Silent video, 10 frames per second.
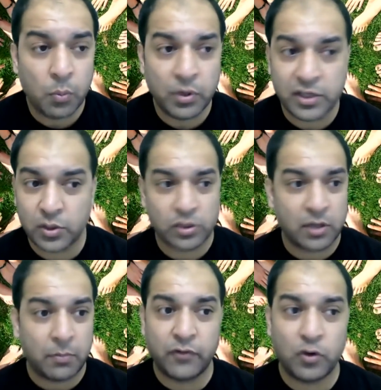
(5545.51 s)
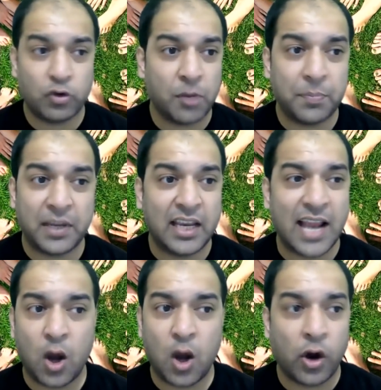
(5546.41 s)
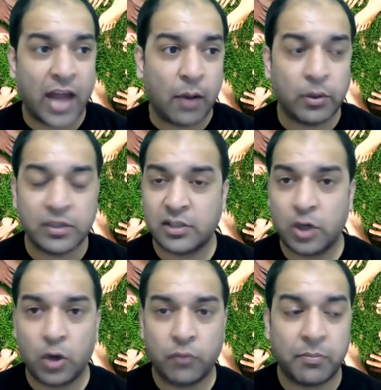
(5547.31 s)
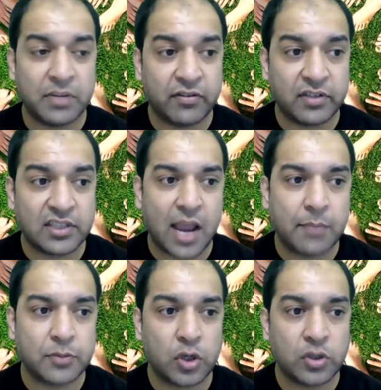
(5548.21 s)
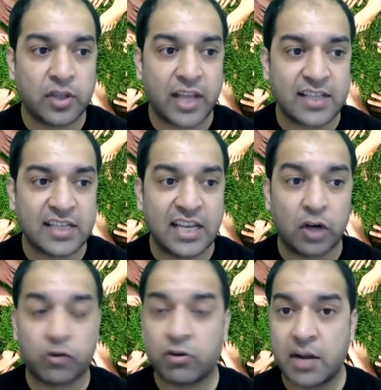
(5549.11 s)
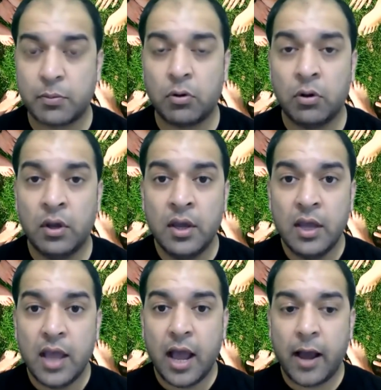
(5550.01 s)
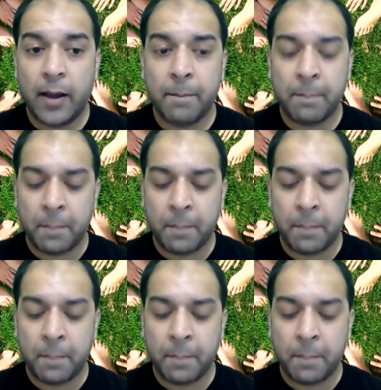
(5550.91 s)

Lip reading: We saw some of you jumping in at odd hours, you know, from different time zones. So that's incredible. I